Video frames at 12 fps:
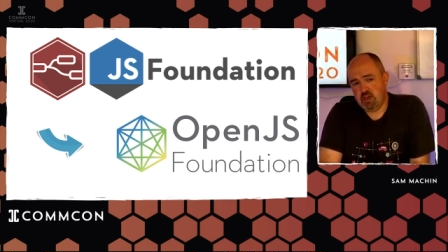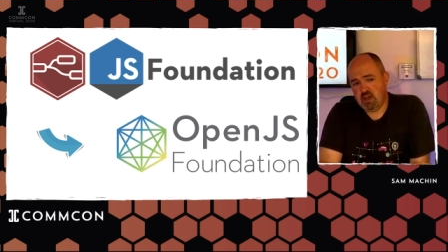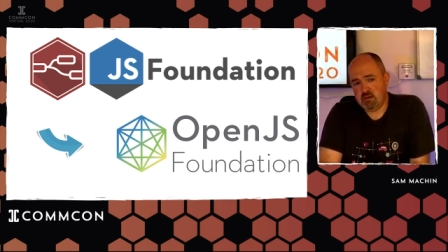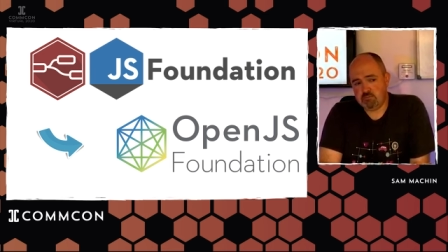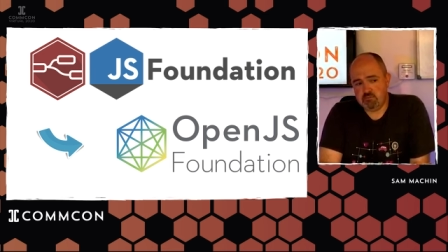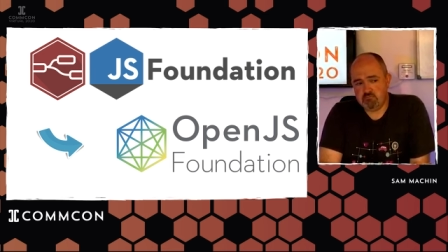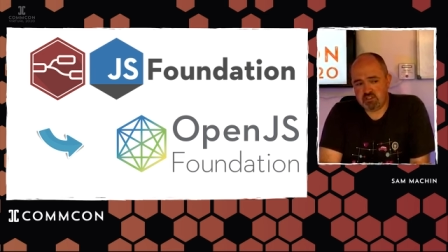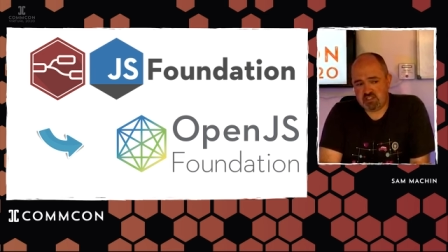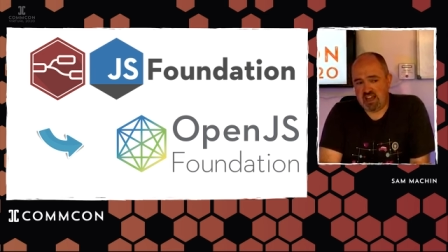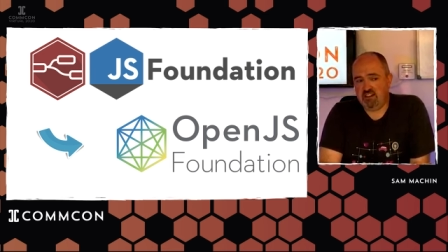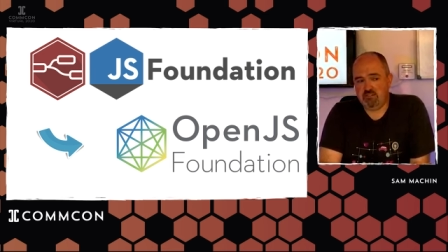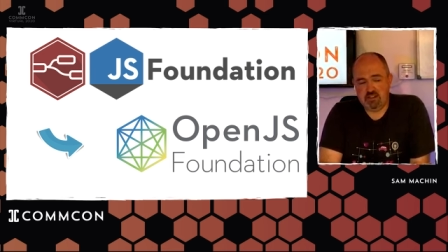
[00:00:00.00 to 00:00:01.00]
their
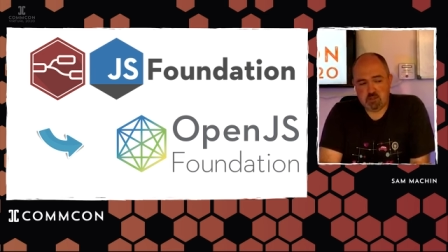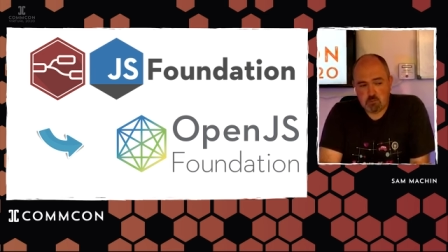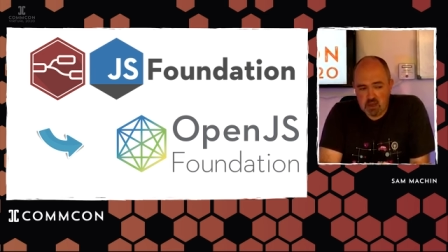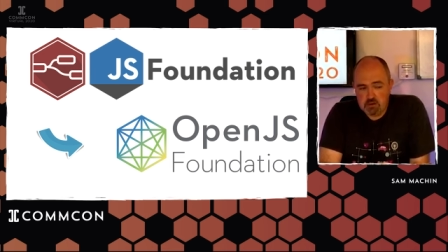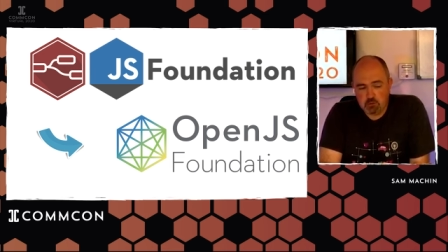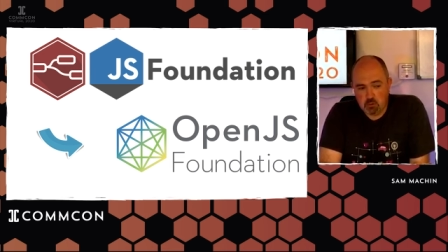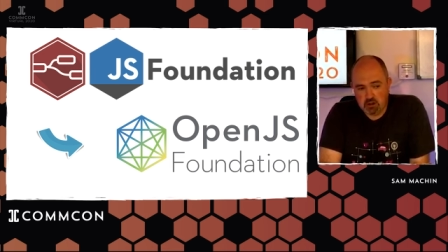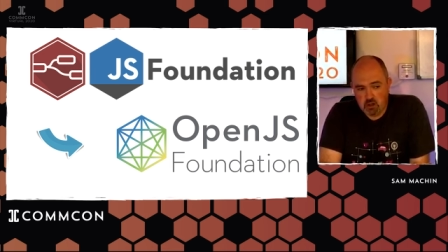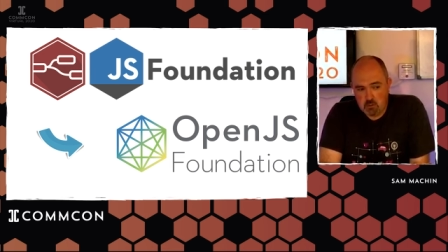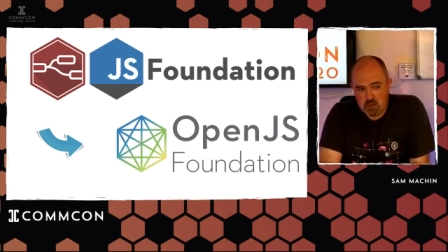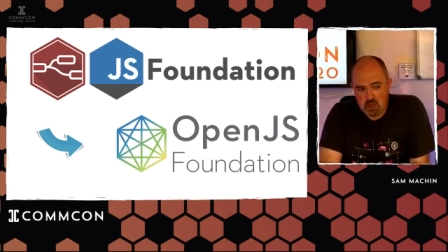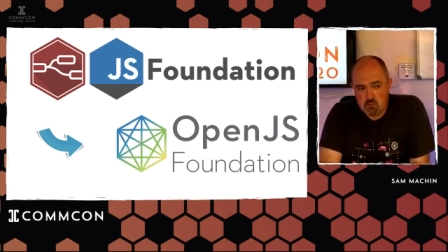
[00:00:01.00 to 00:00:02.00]
salary is paid for
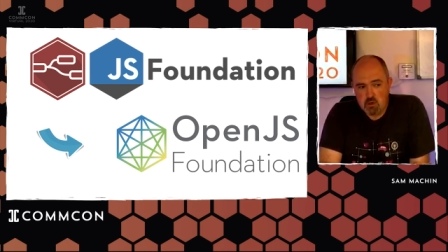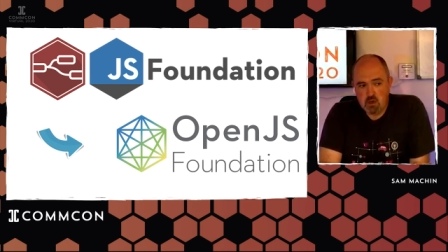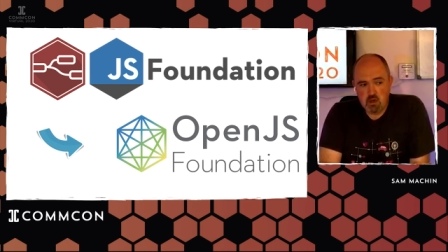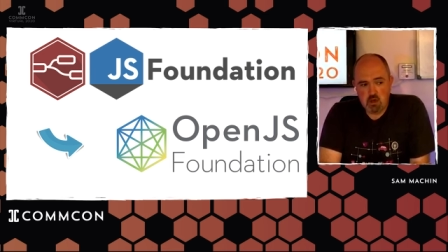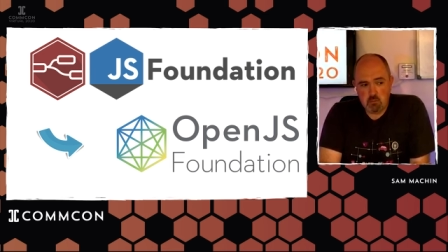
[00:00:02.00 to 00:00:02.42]
by IBM.